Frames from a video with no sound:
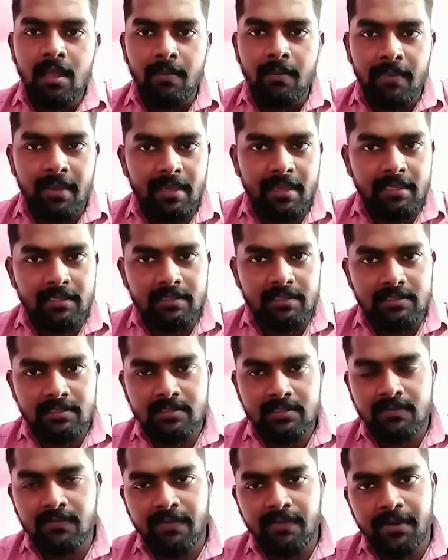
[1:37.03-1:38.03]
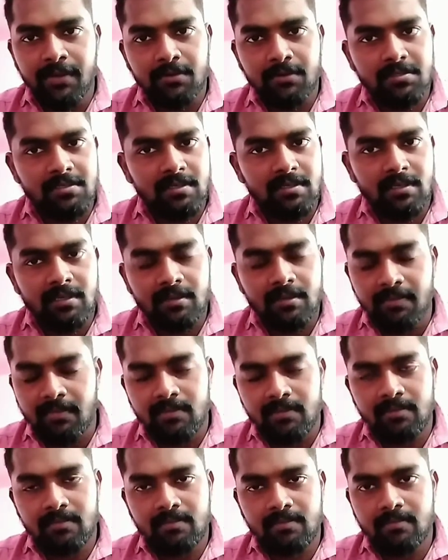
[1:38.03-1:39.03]
making these videos
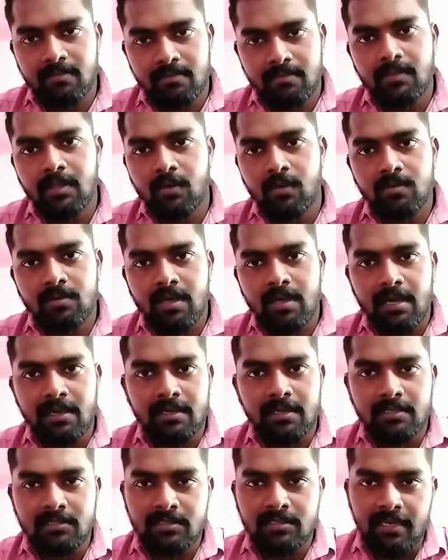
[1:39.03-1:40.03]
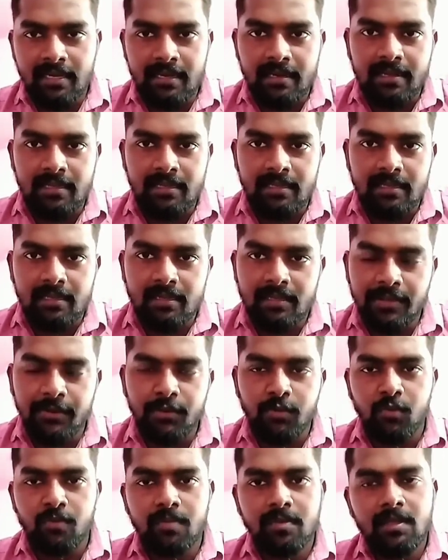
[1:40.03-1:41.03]
in the contents in
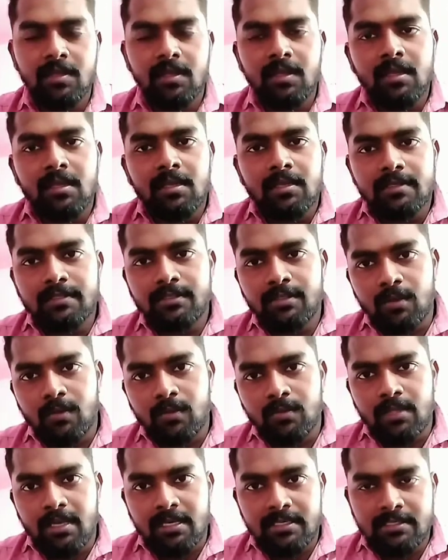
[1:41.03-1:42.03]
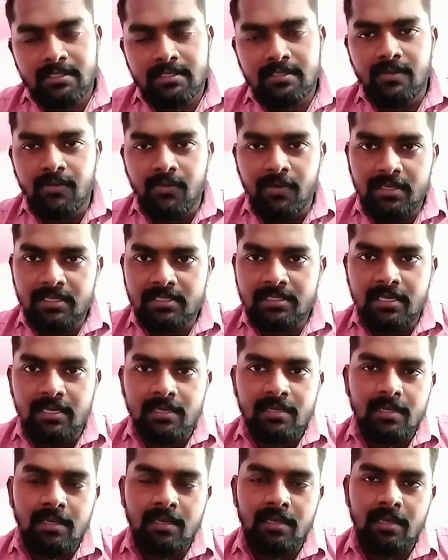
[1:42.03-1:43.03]
YouTube. So that's the
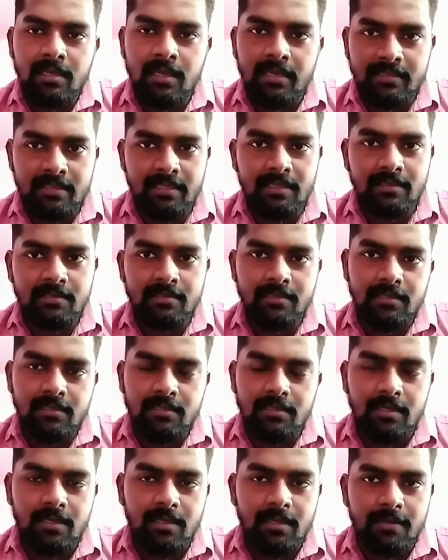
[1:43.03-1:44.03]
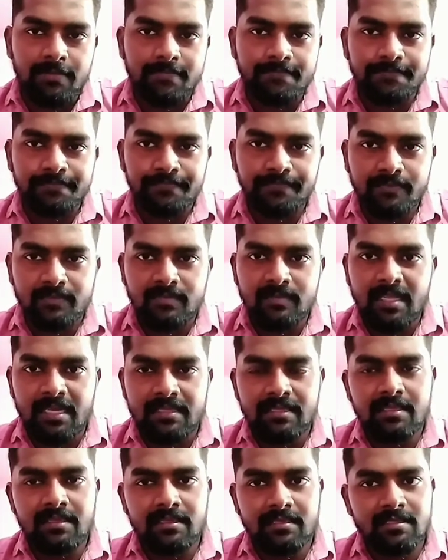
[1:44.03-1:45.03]
reason I think
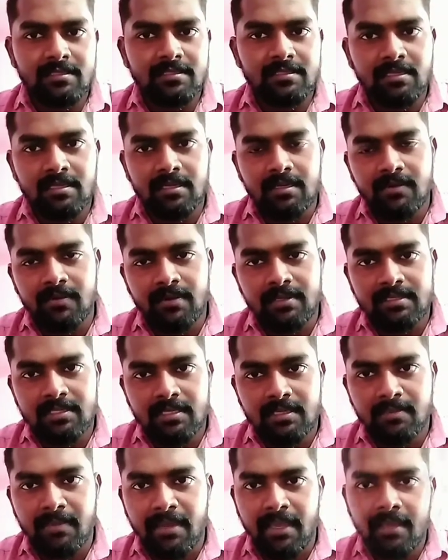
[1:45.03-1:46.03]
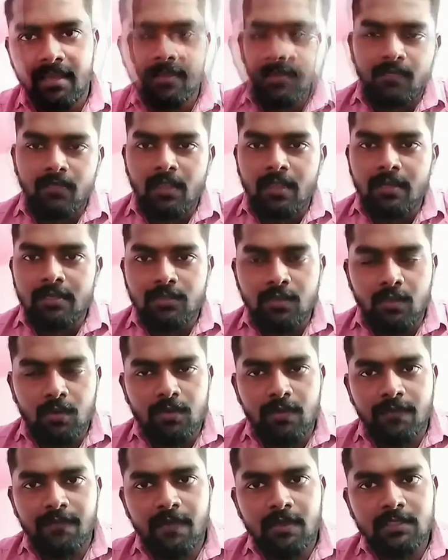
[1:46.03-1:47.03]
this is the reason main. So
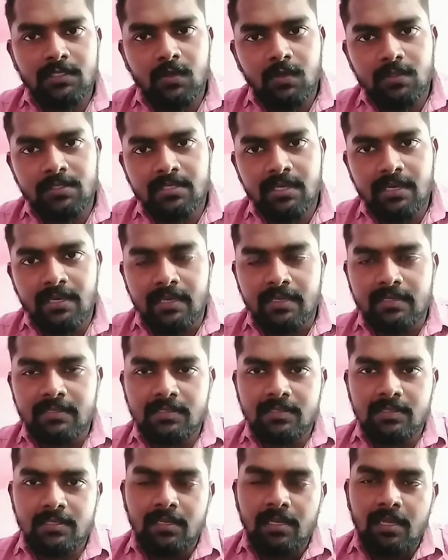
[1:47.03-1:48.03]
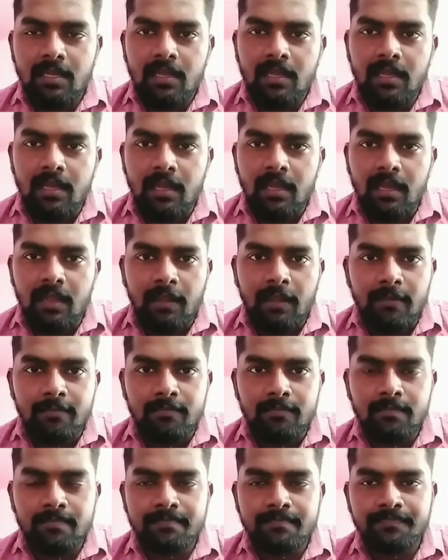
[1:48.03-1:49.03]
the first question is
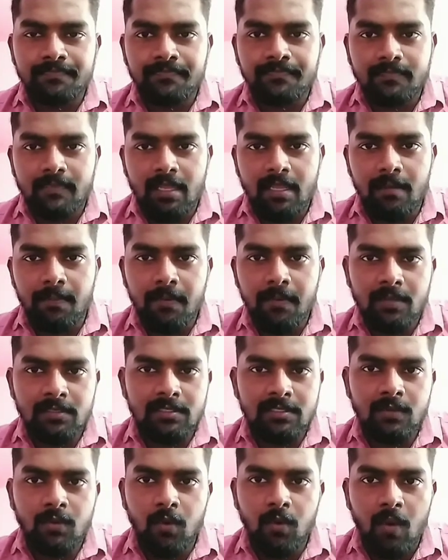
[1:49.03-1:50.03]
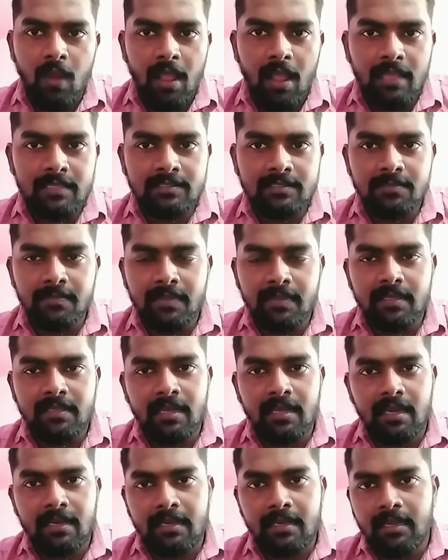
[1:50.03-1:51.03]
a person who asked me
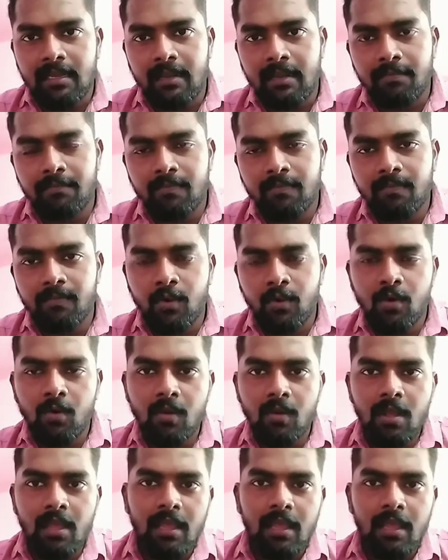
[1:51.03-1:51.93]
that bro,